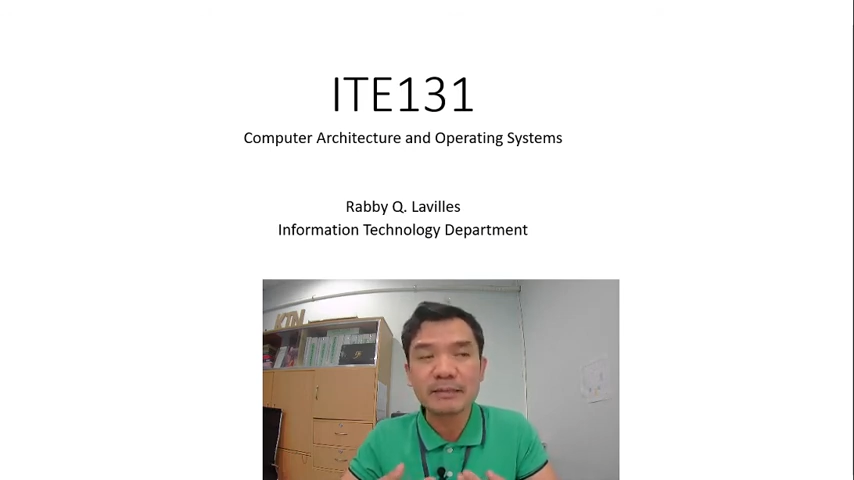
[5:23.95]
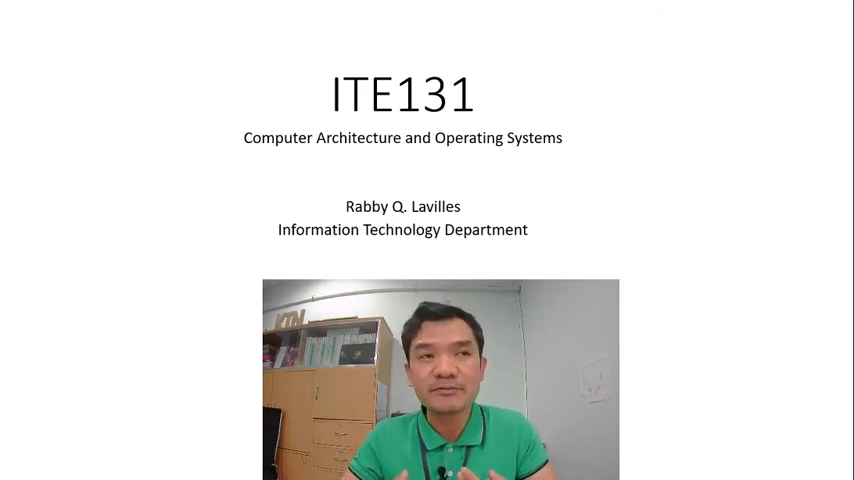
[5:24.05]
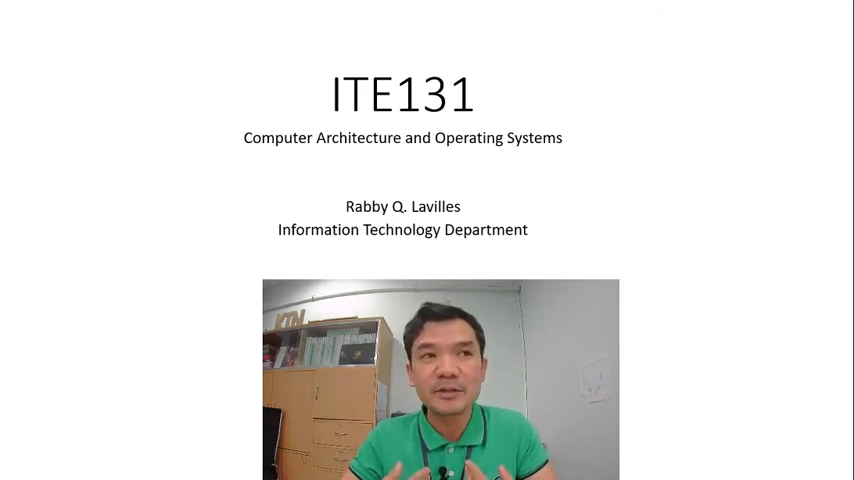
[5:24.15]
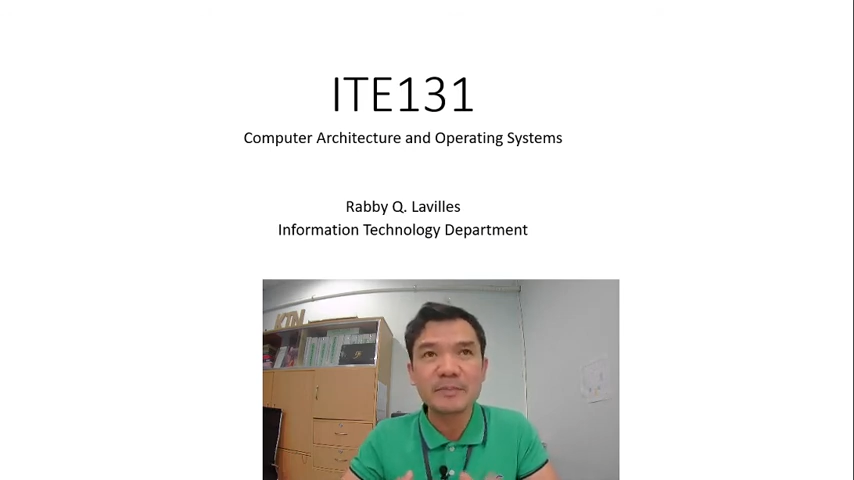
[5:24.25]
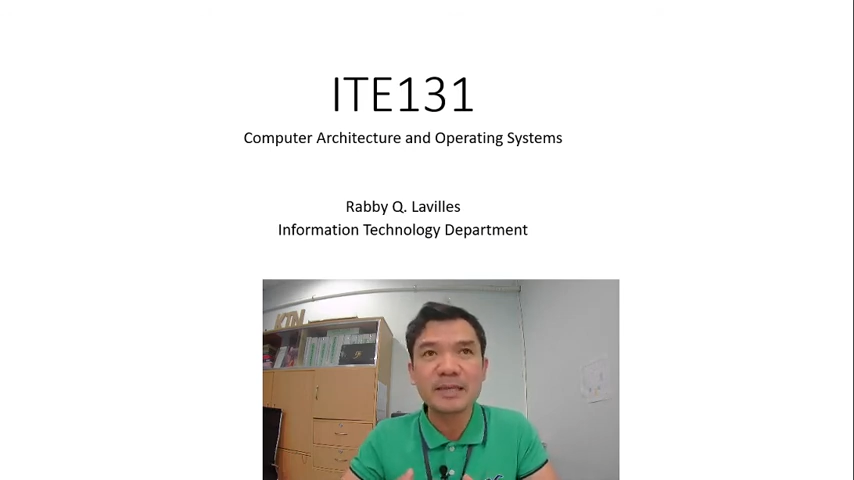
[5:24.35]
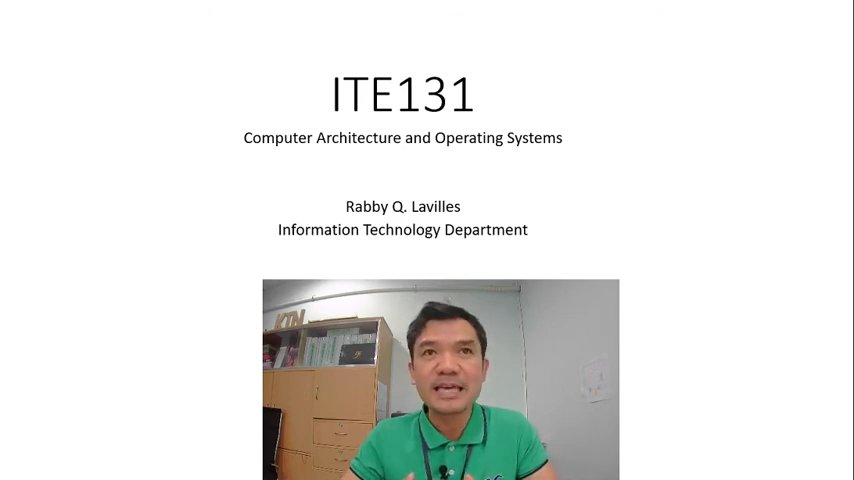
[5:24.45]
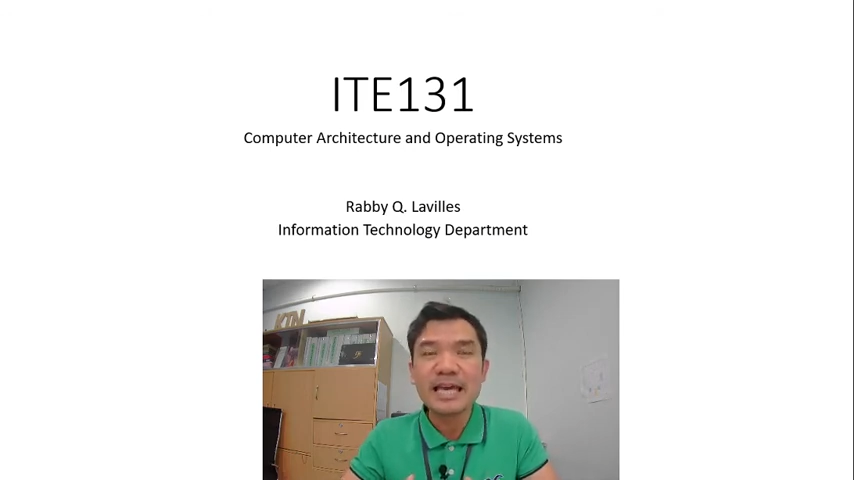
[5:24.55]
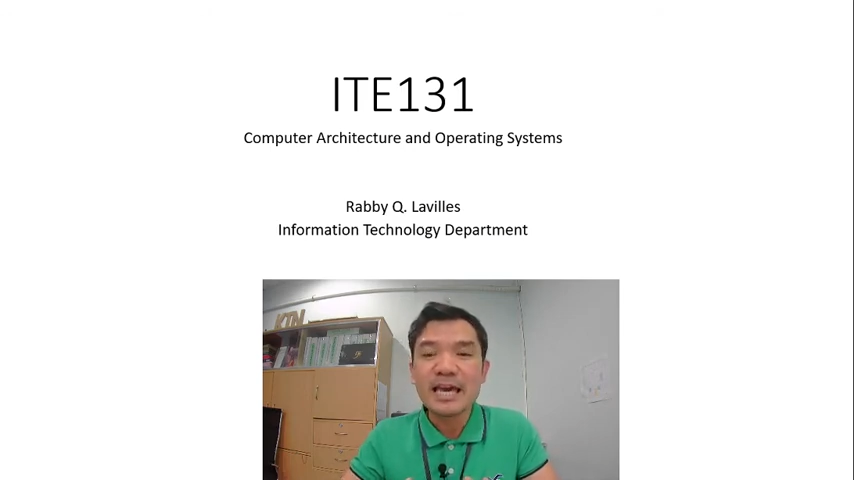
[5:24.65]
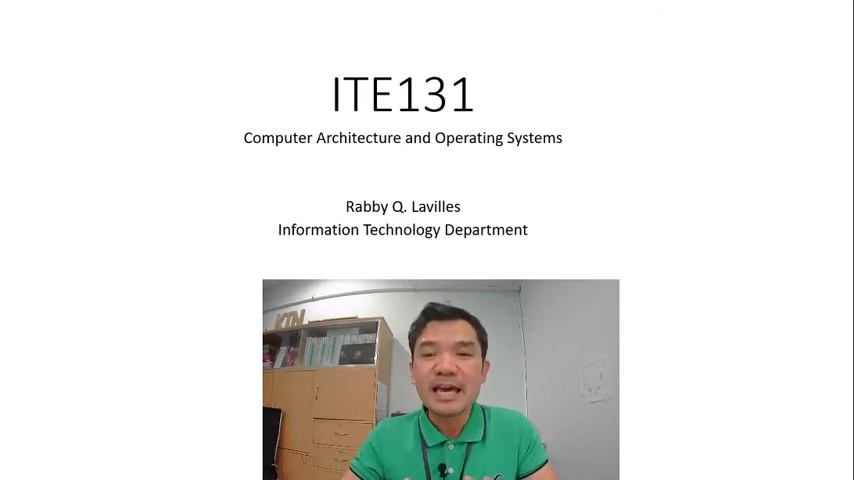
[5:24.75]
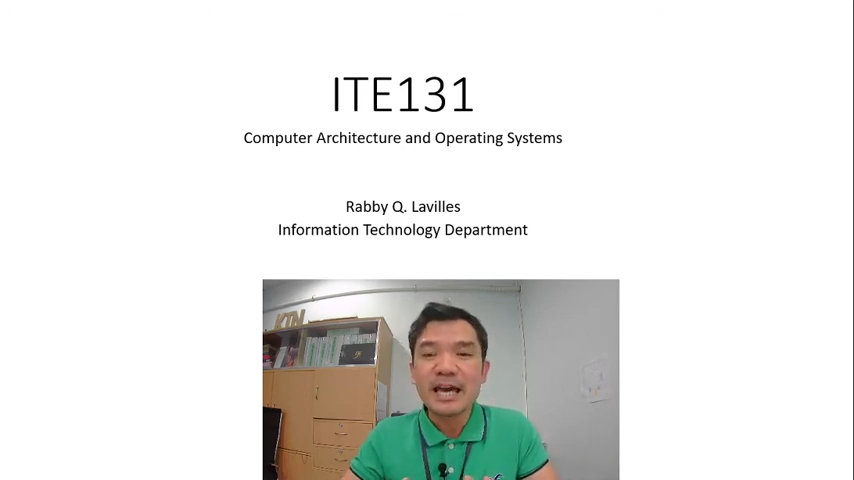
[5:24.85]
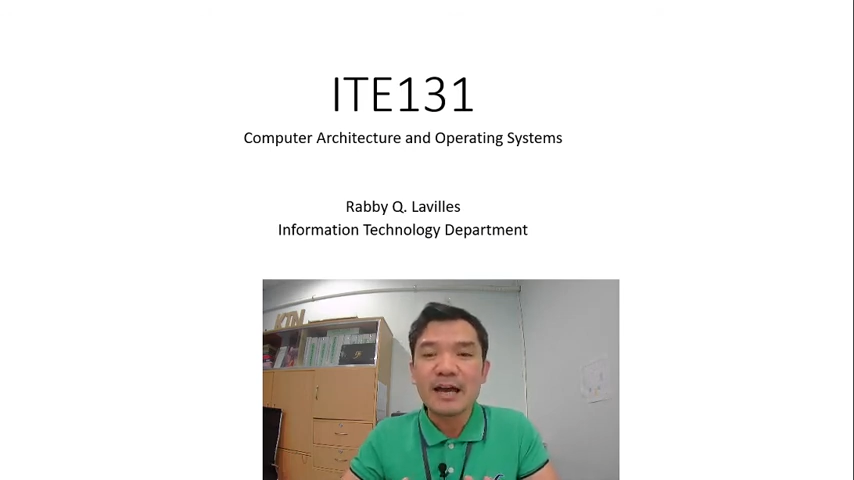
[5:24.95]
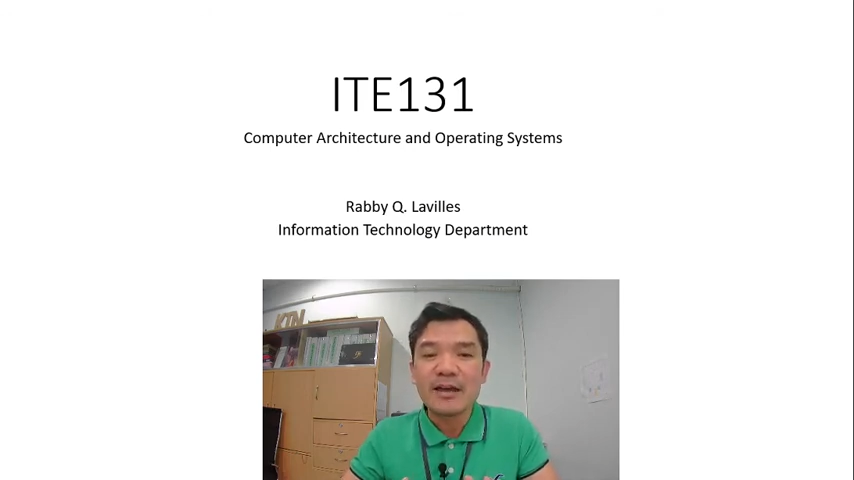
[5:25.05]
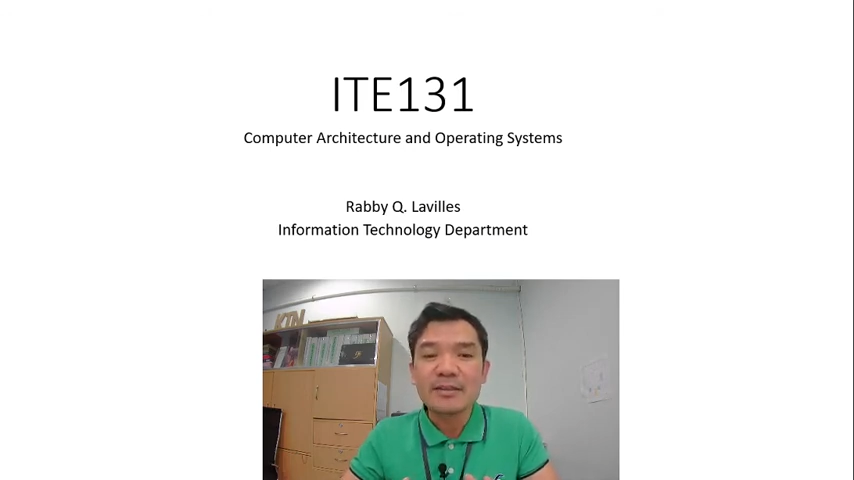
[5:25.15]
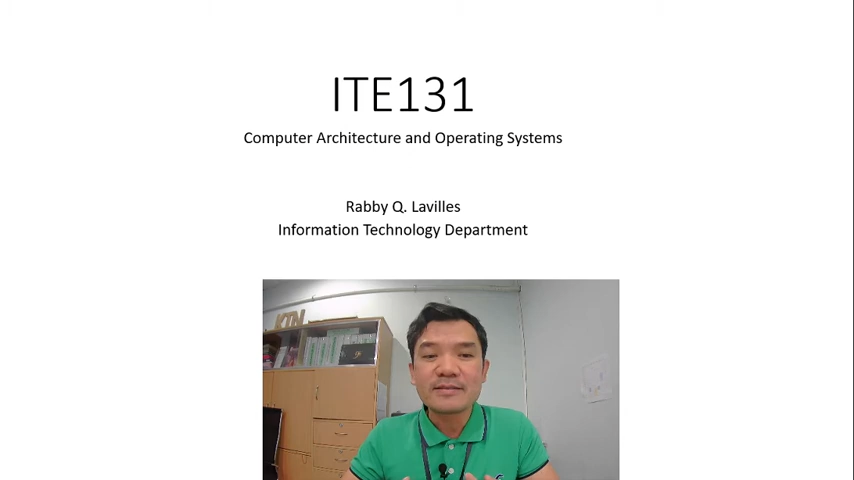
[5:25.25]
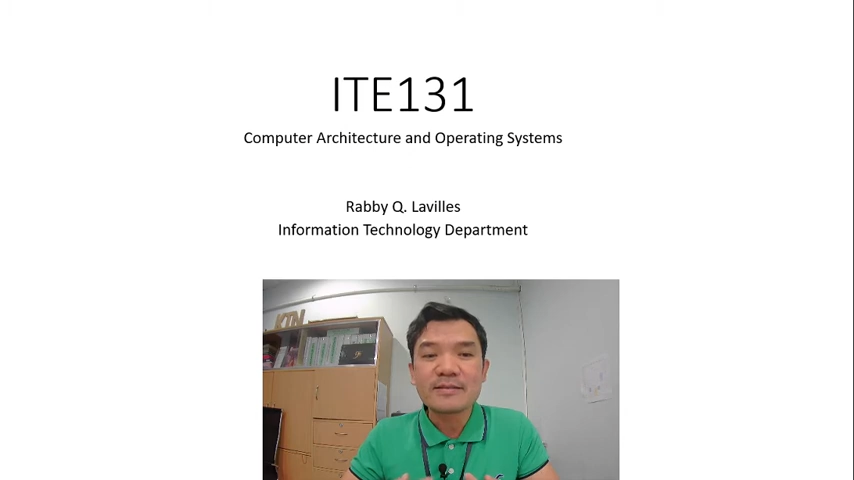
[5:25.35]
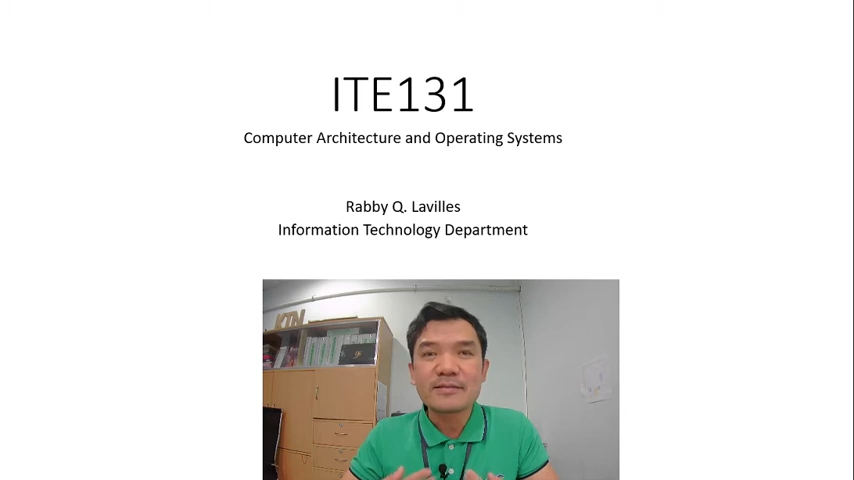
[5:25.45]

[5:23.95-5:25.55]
but for me, this